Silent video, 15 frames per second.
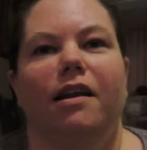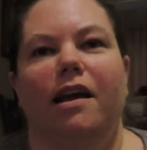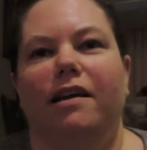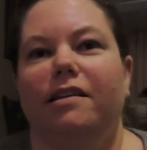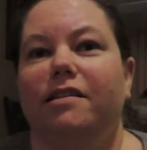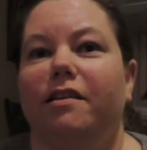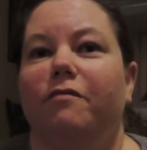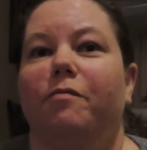Now
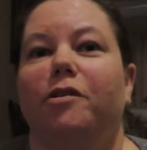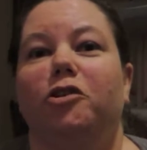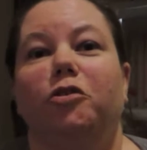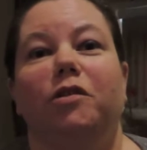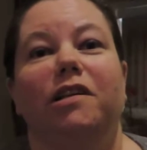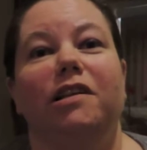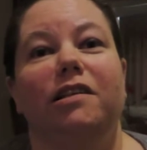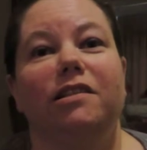to see if my
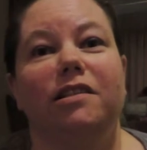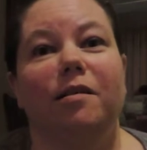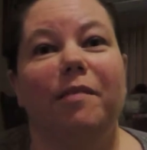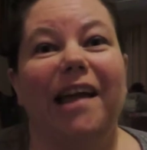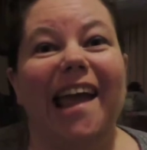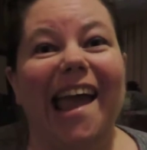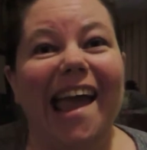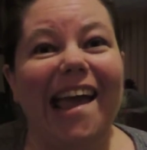short little
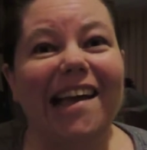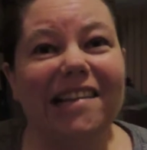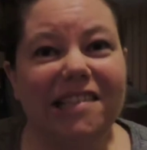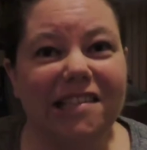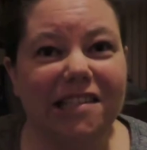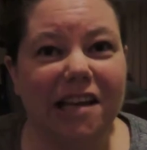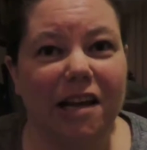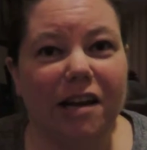stubby
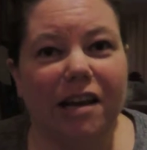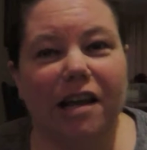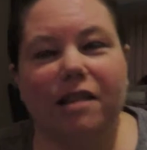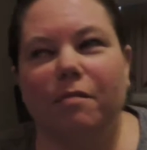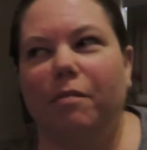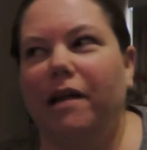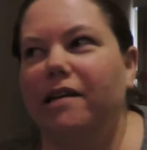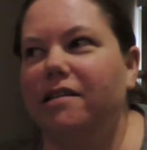hands can
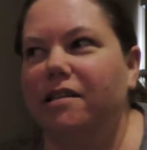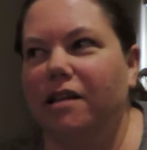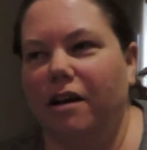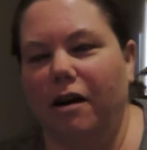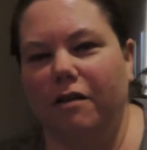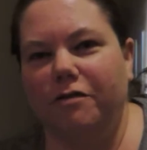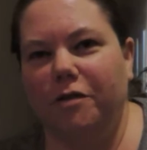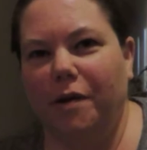get the plastic
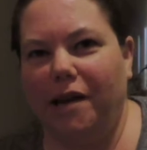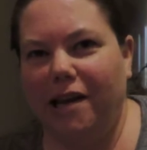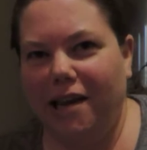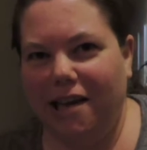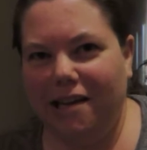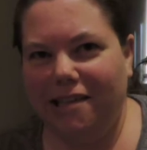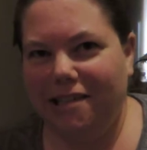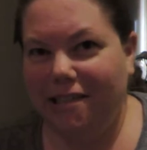off so I can
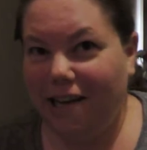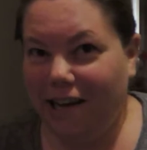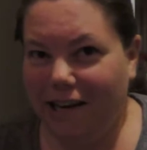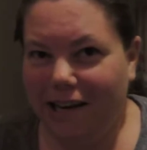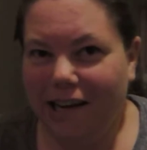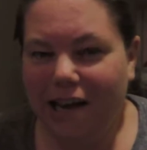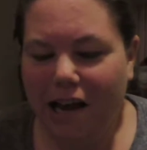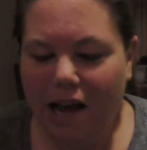get
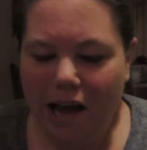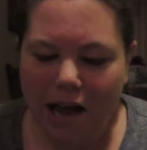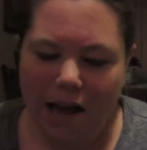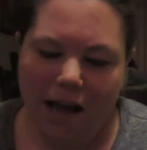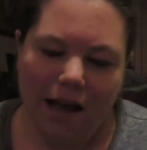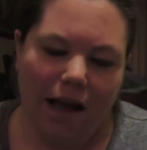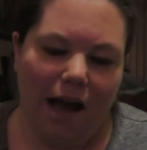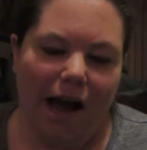inside.
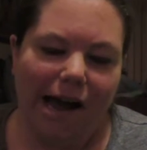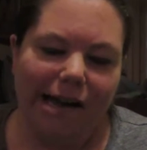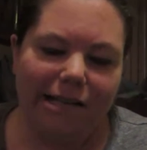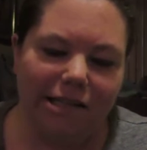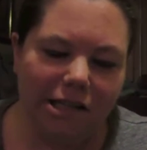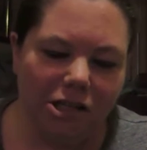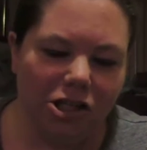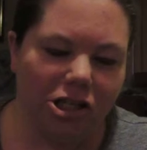I
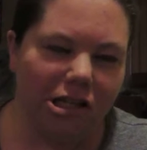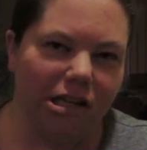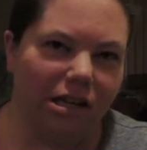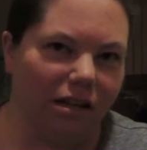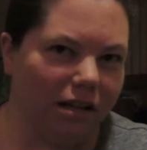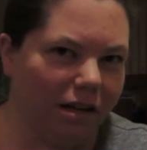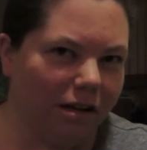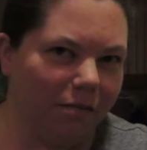did cheat
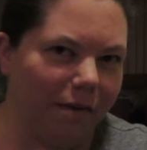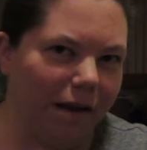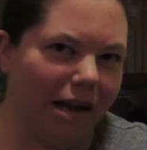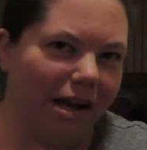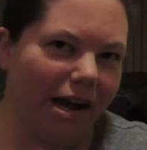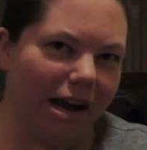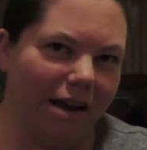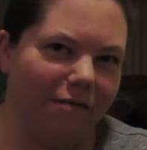a little
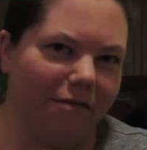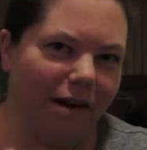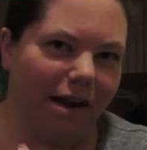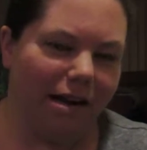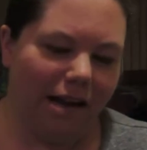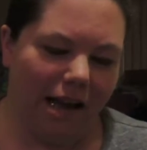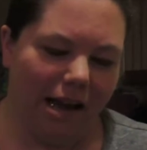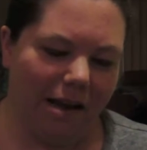bit. I
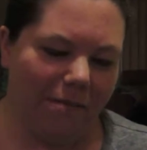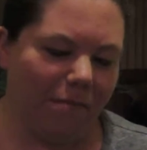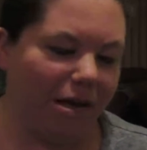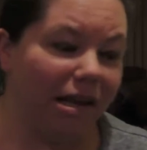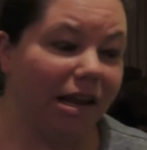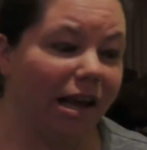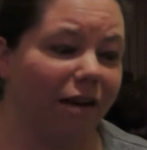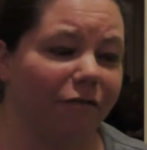read a
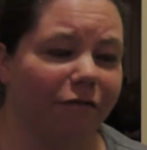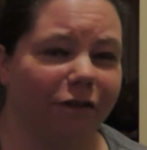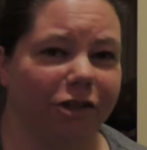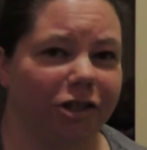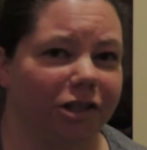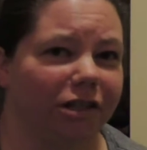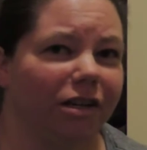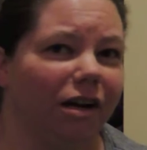PDF
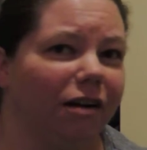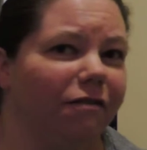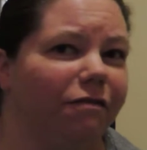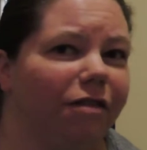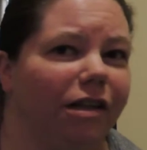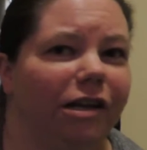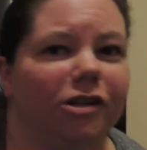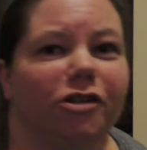version
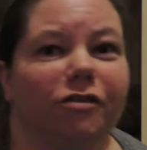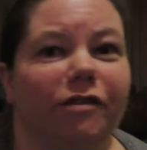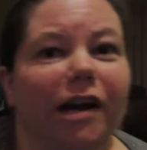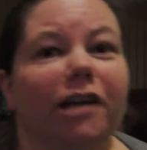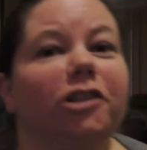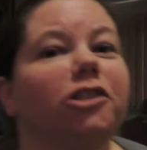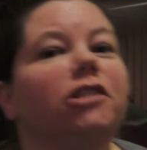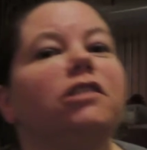of the
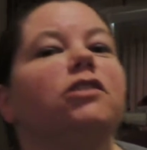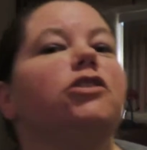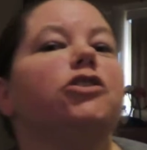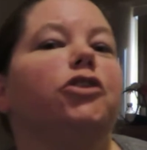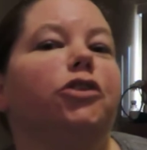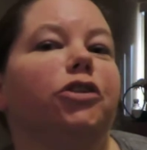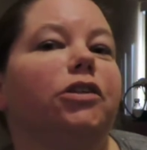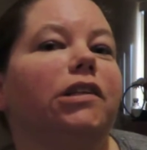directions
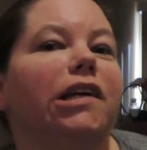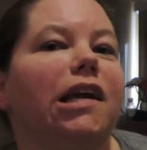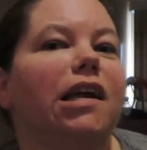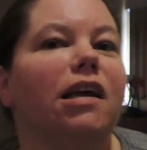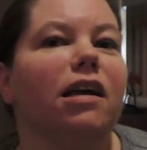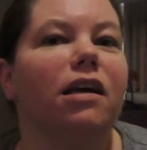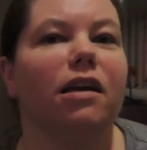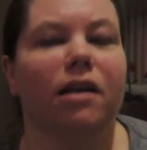
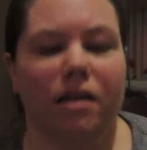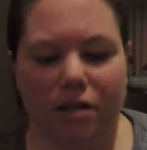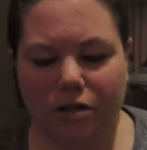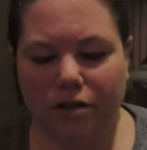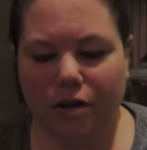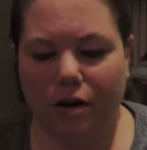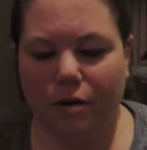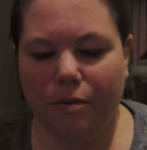early,
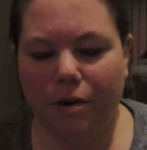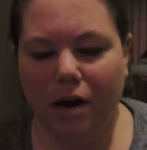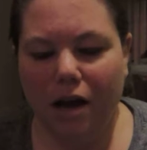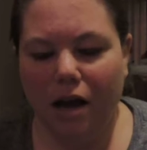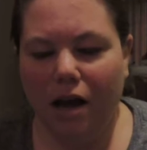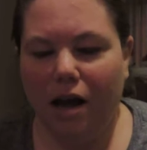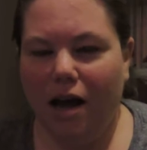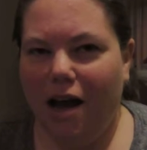so
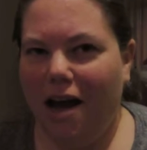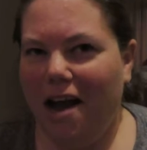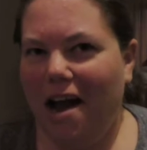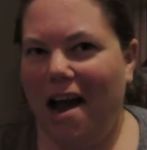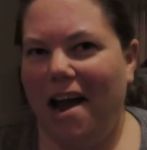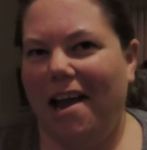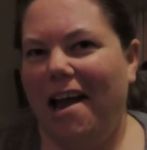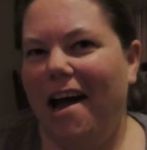
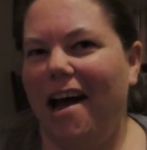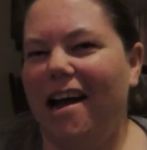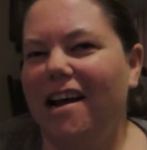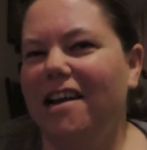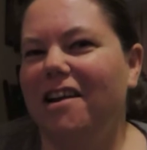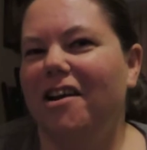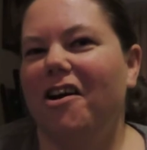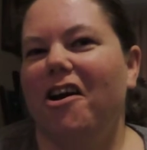I
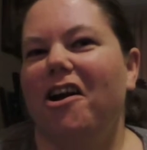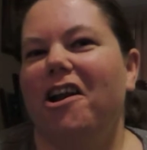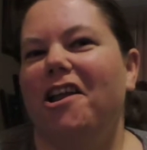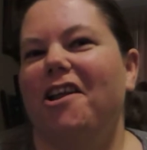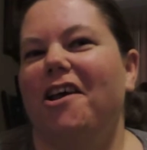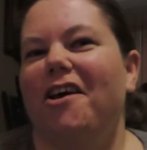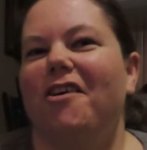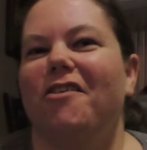kind of already
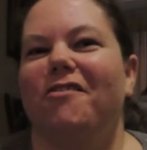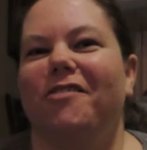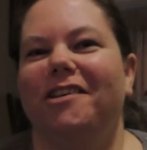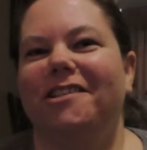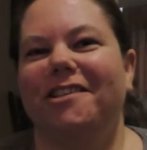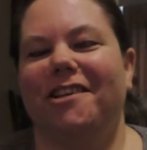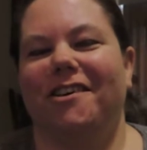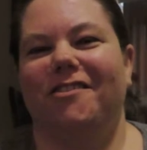know
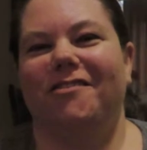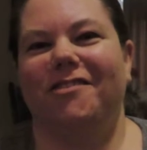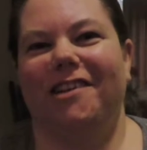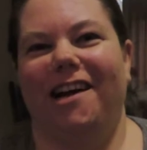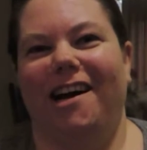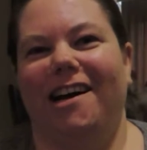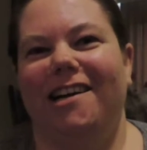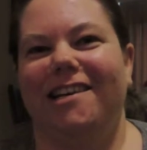what's going
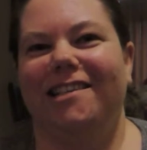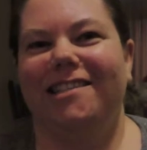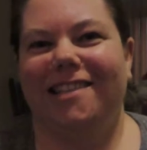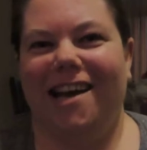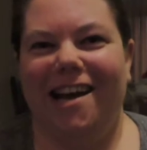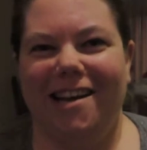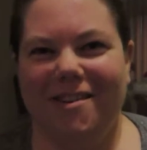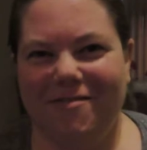on
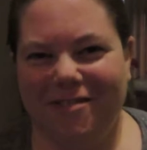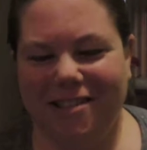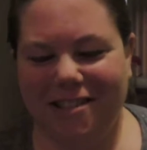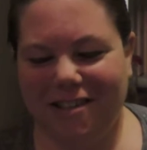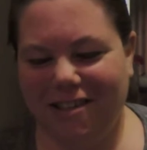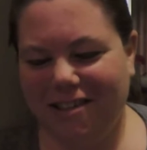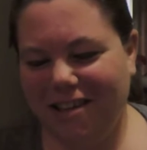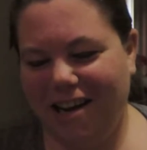inside and what's
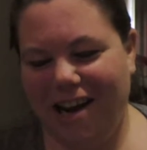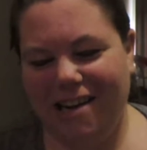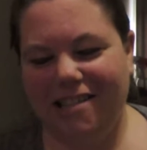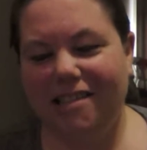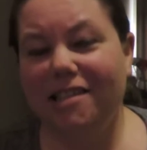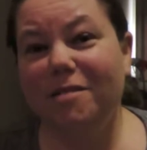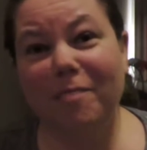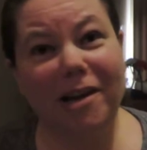all
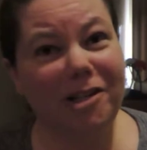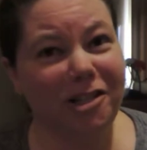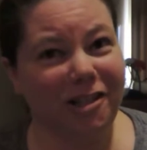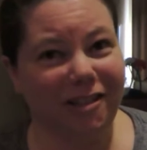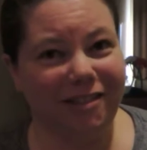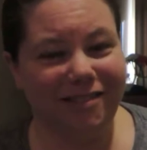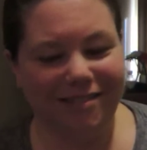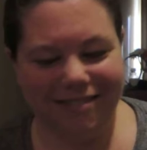kinds of
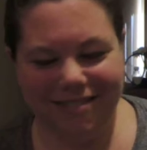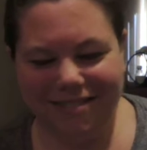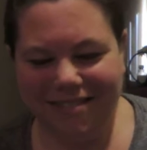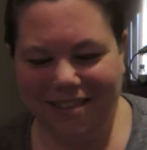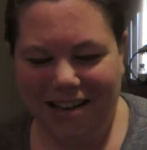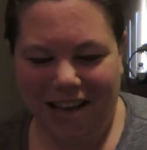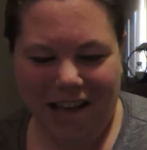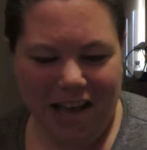special.
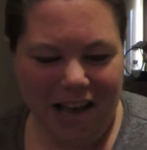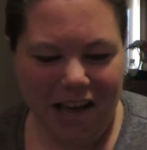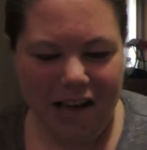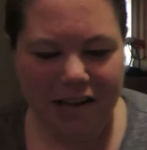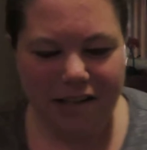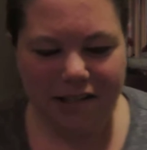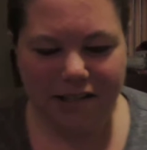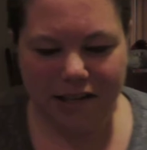
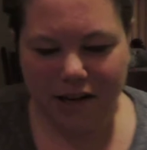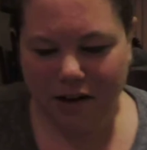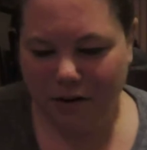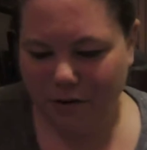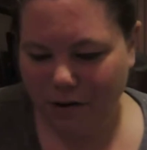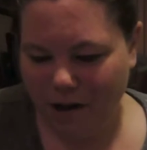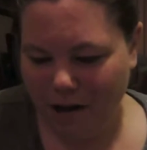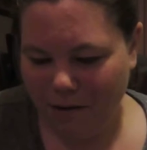
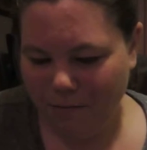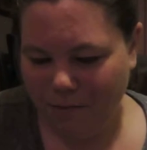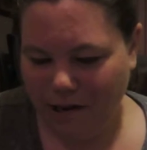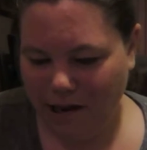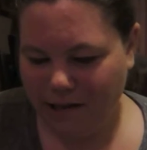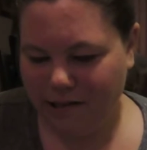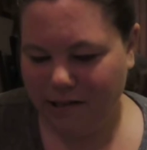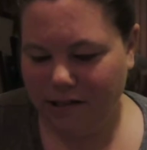So,
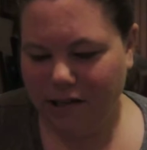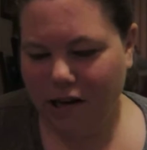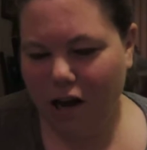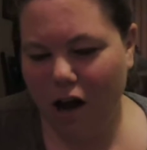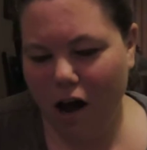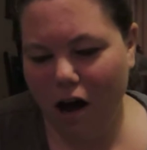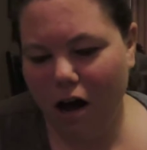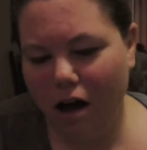plastic
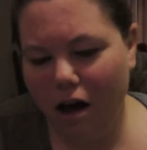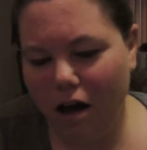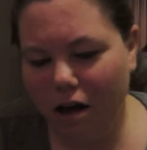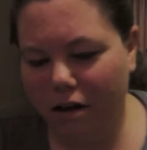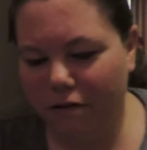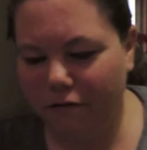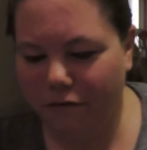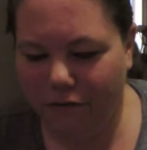
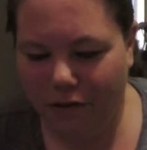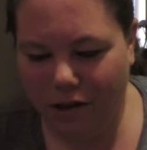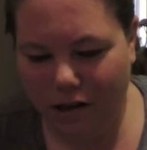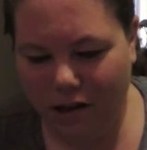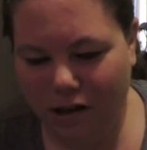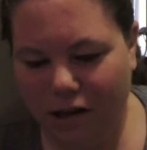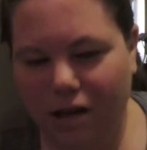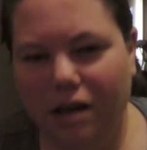off.
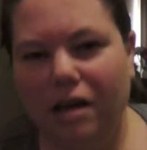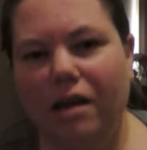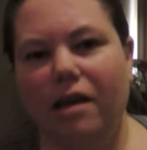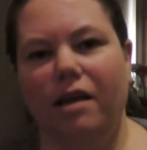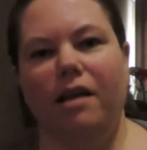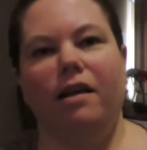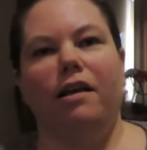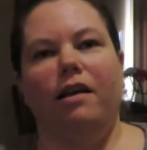
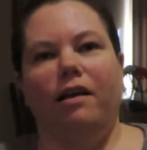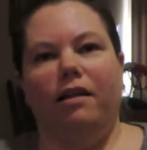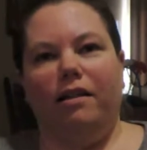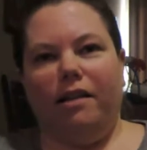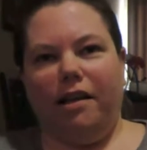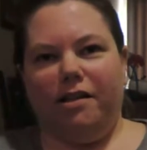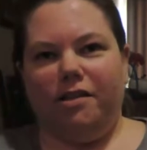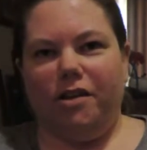
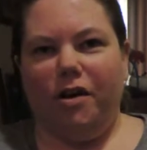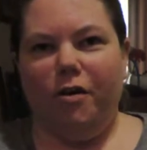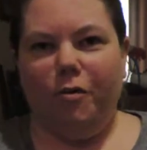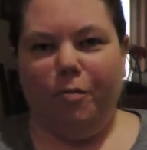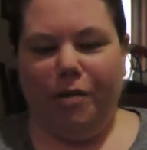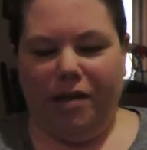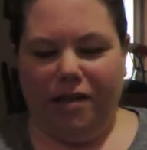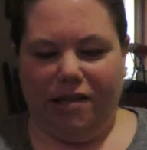Let's
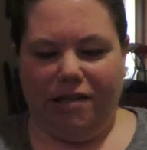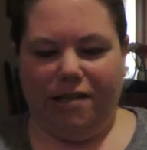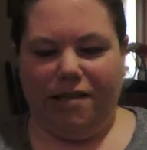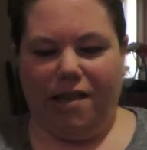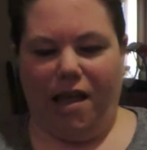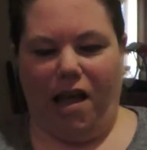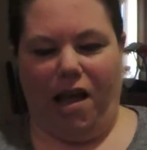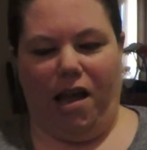open this
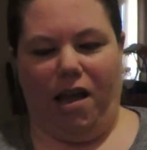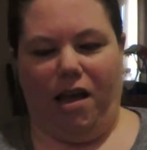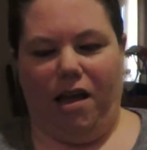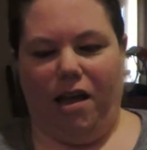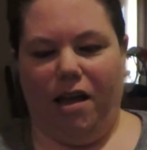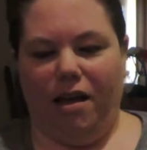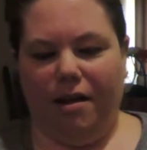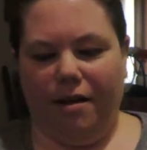thing.